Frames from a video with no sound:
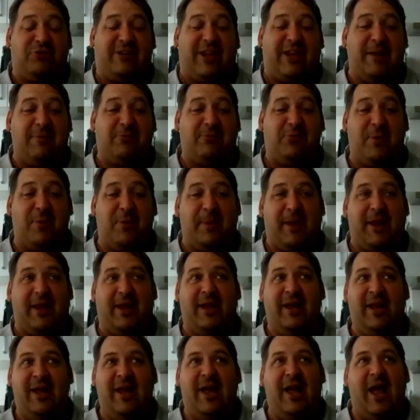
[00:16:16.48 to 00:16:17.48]
just keep
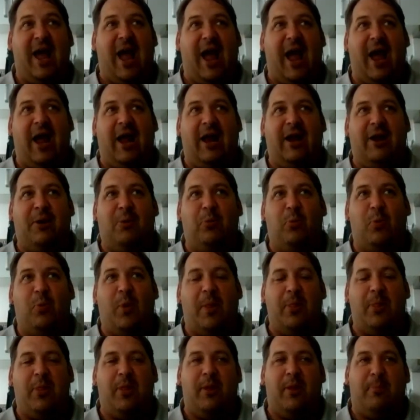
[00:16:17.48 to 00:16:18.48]
swimming. And
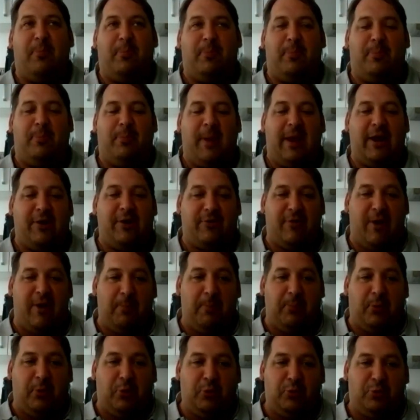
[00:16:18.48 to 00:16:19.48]
when the belly
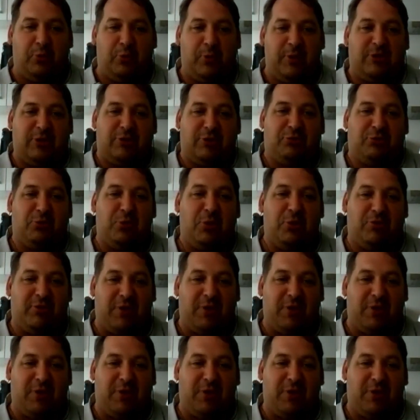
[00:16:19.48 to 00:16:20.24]
grumbled, we just threw